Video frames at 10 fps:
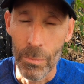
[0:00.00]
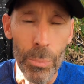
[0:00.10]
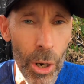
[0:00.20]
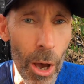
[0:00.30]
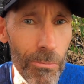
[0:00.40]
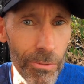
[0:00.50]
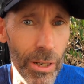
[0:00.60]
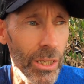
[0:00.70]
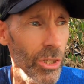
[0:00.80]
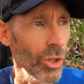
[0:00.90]
But
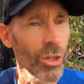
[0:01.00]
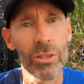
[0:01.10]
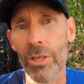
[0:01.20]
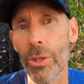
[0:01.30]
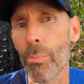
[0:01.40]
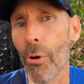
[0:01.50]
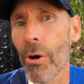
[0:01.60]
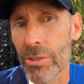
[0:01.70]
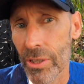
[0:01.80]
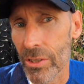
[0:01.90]
hopefully you can see the
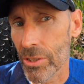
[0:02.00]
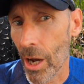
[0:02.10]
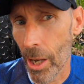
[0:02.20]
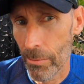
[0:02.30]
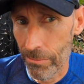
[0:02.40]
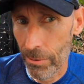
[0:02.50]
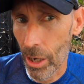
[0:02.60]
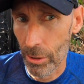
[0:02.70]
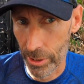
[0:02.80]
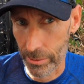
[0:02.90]
process I am
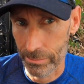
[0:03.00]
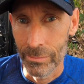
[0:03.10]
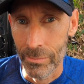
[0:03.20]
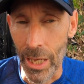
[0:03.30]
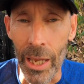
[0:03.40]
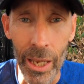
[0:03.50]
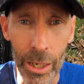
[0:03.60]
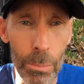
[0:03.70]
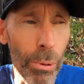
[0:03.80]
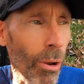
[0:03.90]
following and can
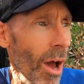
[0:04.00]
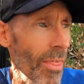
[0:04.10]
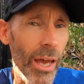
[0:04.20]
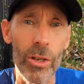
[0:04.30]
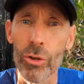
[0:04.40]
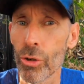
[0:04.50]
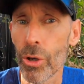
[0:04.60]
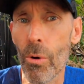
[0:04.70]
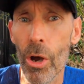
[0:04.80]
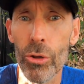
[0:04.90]
apply that to
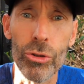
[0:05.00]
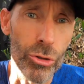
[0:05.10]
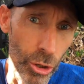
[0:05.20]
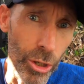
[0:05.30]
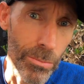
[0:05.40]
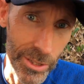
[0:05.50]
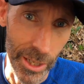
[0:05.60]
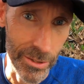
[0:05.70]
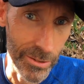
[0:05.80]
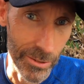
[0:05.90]
your own
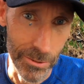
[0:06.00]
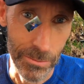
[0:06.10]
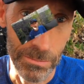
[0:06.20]
circumstances.